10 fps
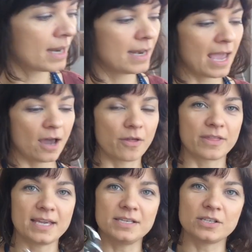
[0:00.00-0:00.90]
Now,
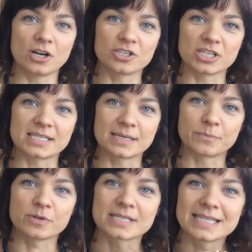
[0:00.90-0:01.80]
these are just
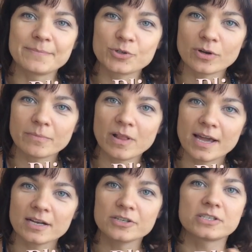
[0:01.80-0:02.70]
simple slip joint
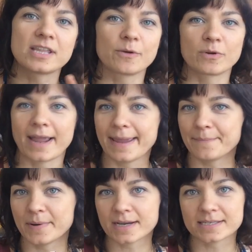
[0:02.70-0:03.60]
pliers. They were
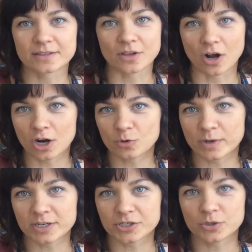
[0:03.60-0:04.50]
$8 at the
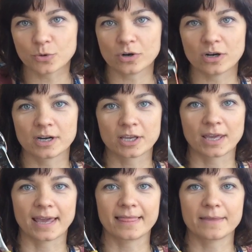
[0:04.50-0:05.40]
hardware store. You
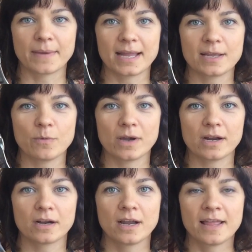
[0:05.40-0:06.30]
can get them
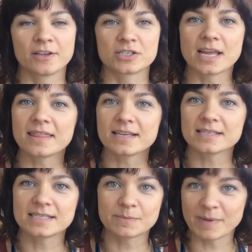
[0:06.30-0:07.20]
anywhere. There's
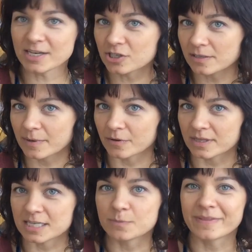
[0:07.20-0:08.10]
nothing special about
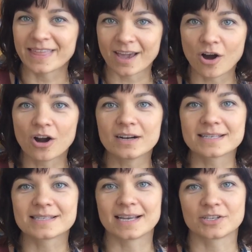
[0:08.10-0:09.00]
these, but they are
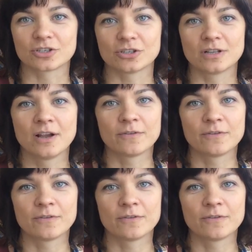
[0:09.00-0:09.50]
essential